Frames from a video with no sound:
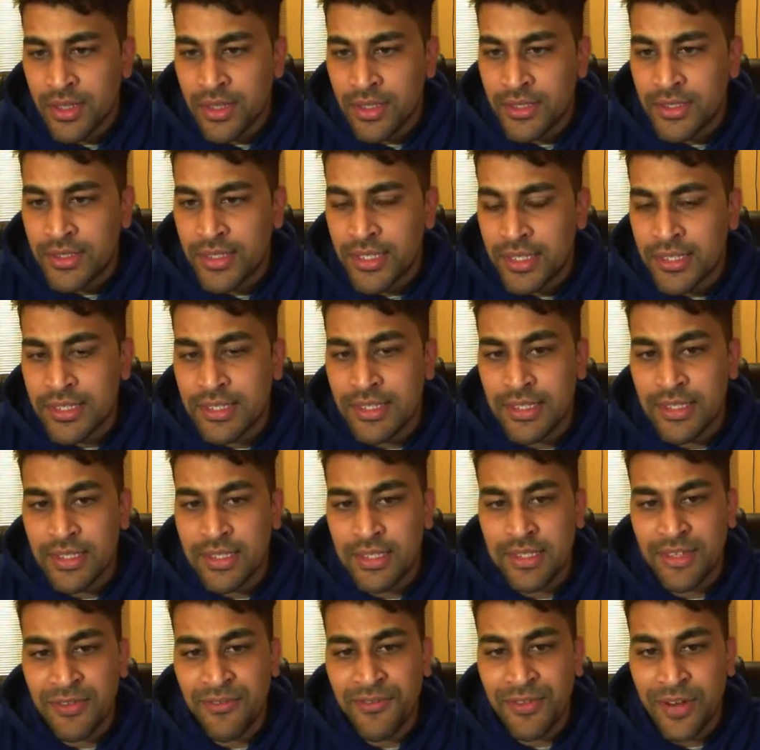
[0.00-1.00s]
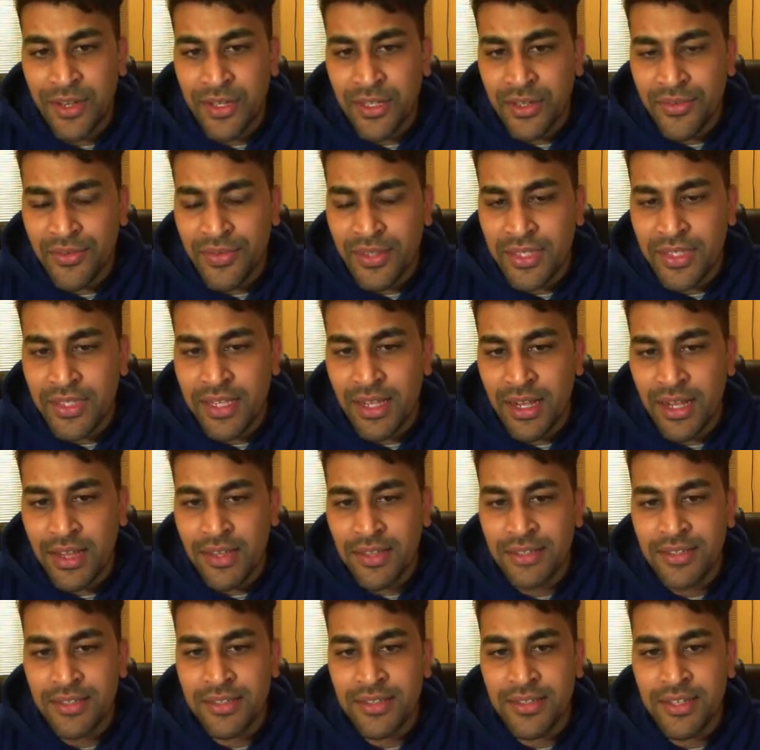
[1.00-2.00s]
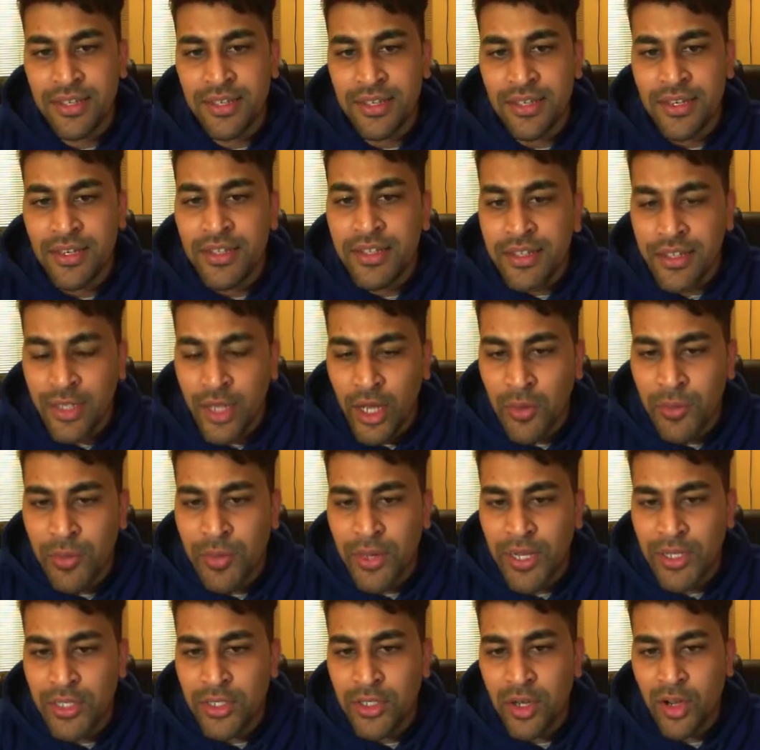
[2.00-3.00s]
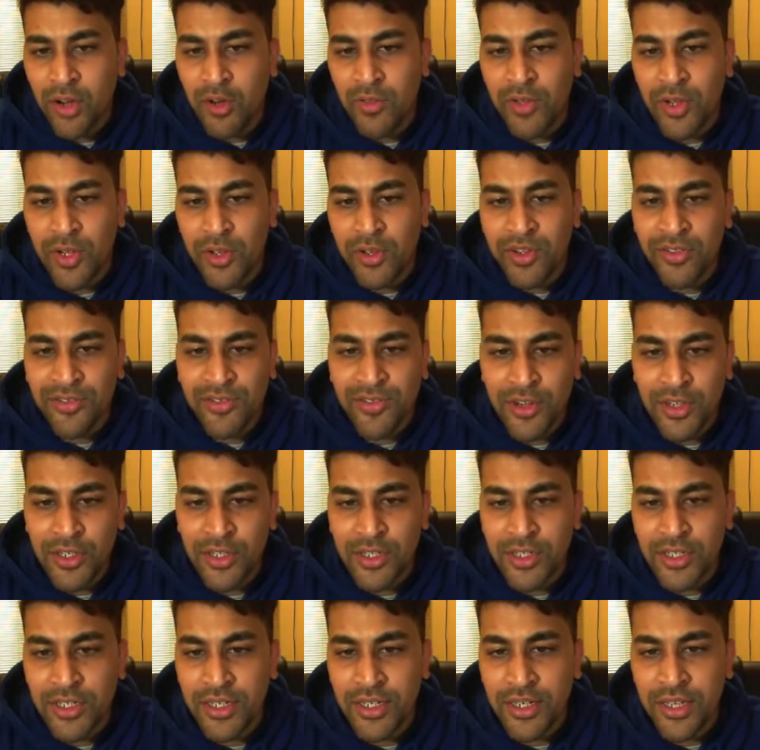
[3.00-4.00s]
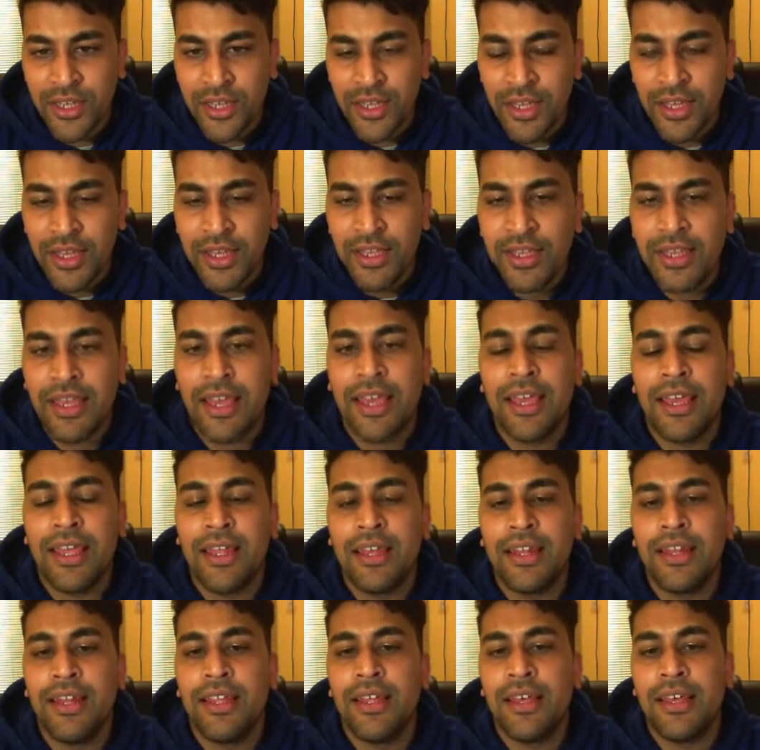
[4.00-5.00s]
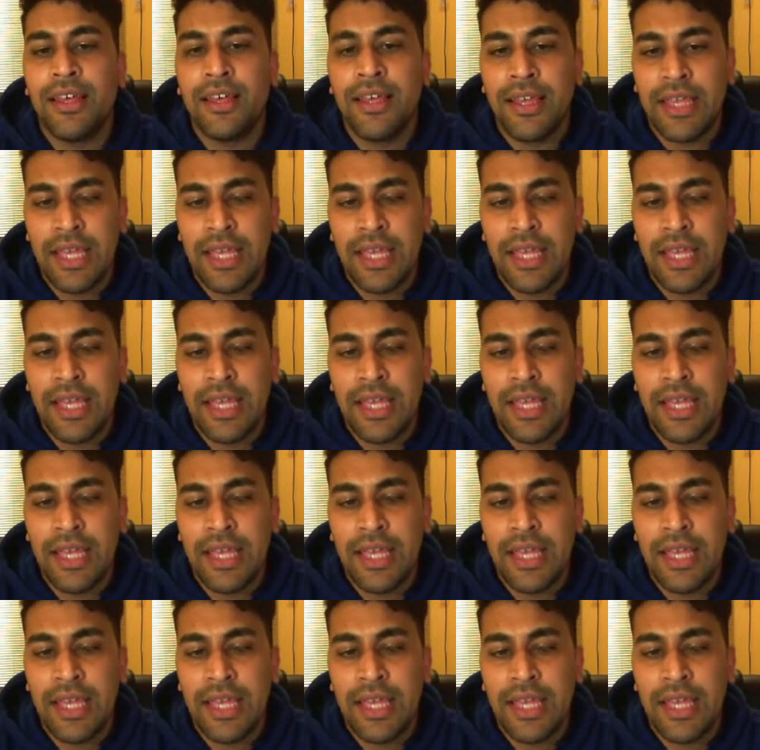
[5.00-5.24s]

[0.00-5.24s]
Since this is a friend of this class, the operator overloader function can